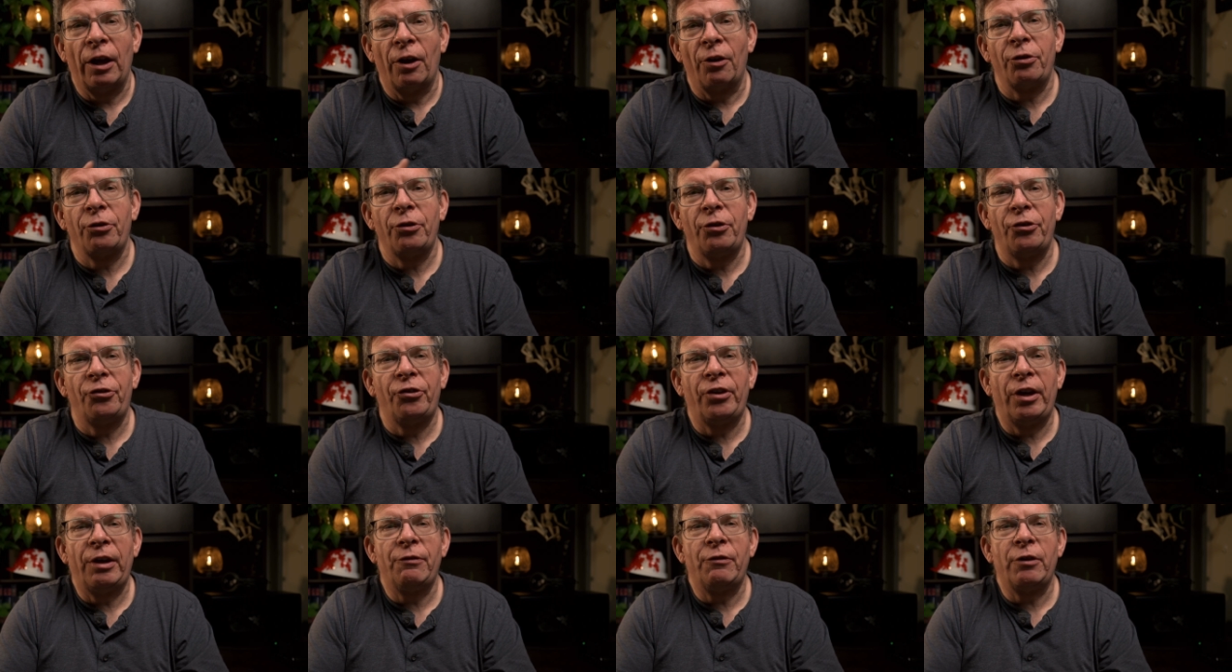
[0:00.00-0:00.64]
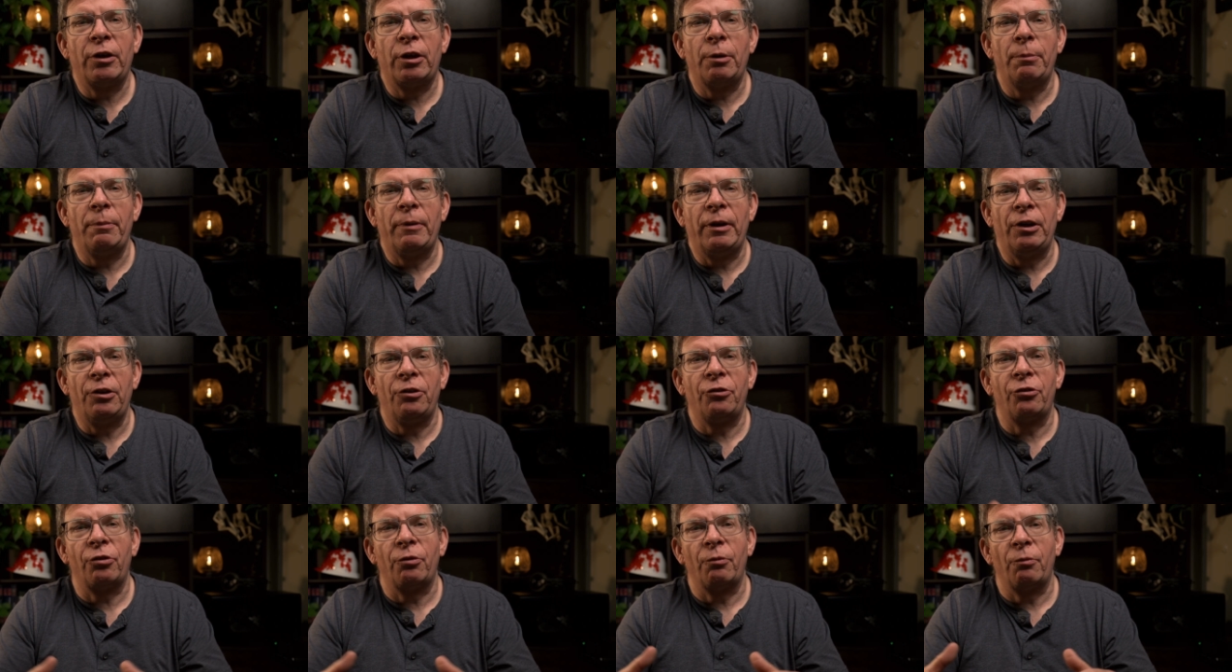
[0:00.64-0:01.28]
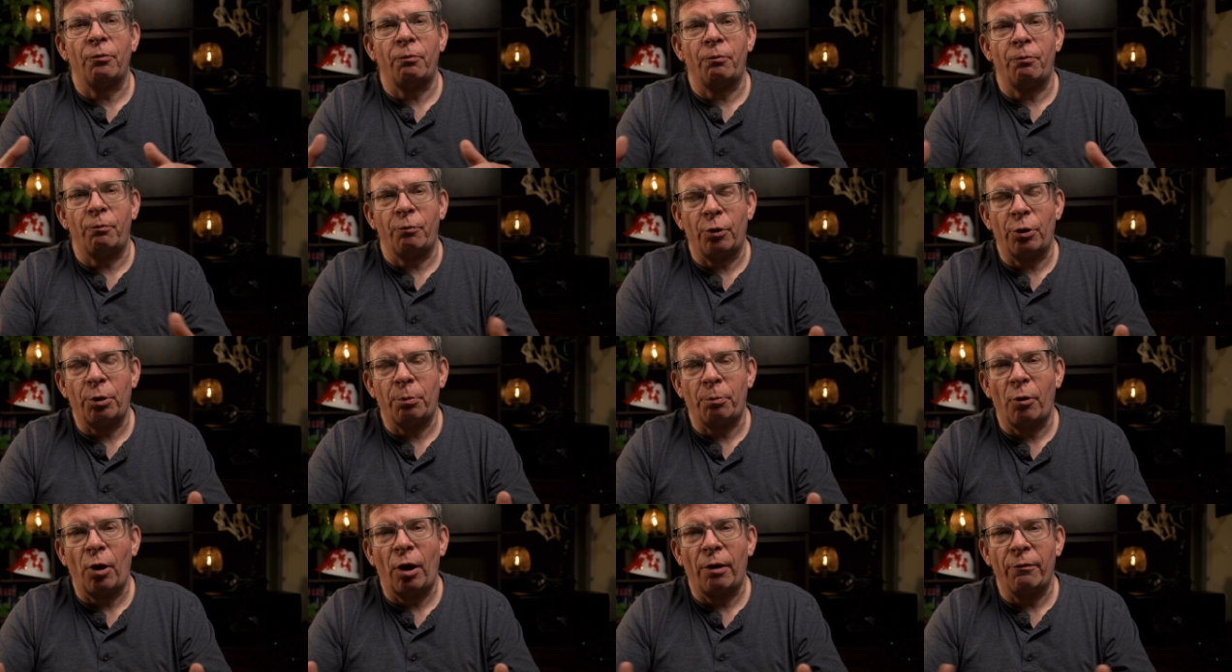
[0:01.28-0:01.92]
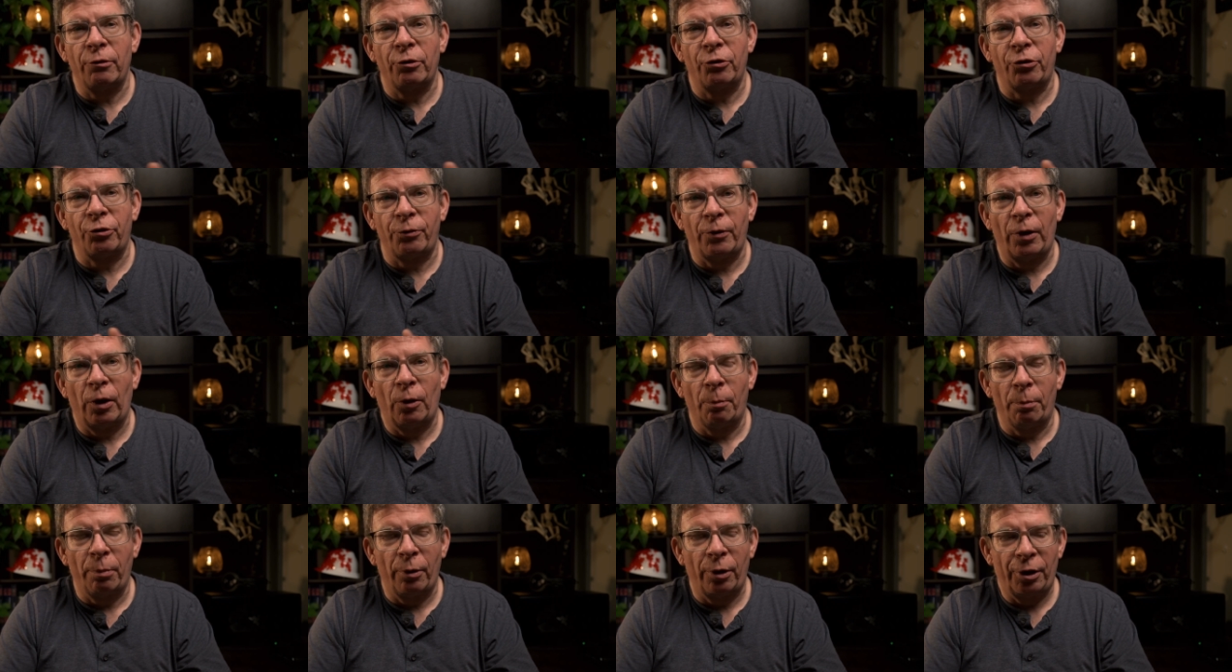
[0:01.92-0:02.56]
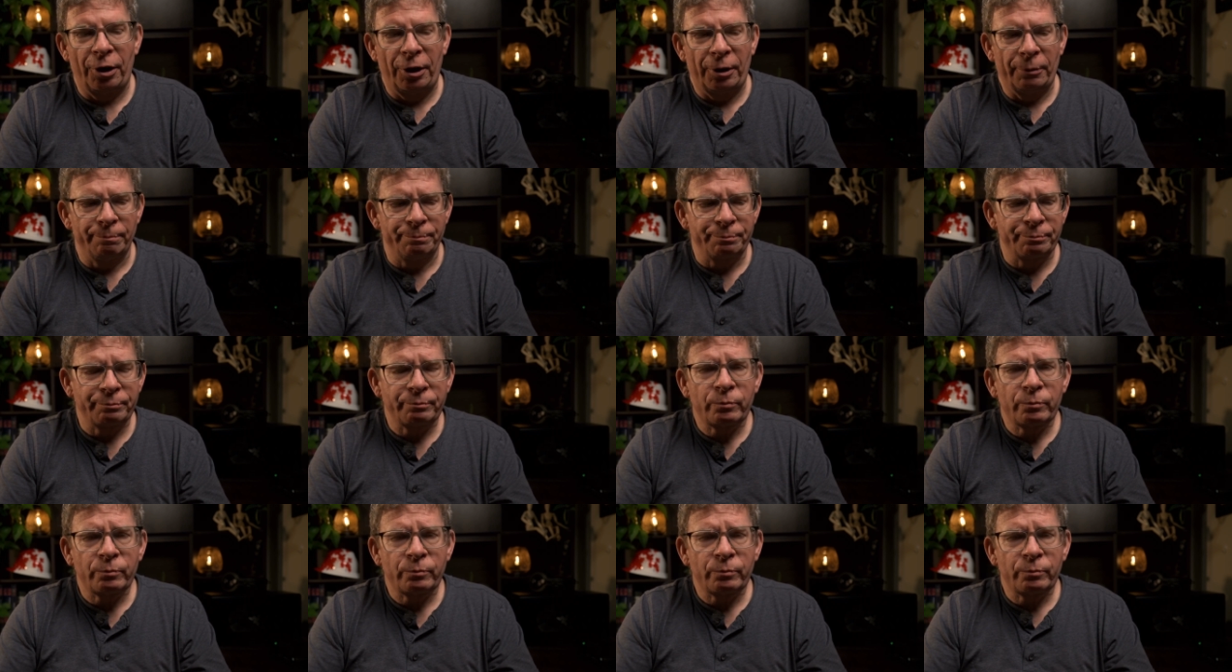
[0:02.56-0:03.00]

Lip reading: health and safety committees for the province of Alberta.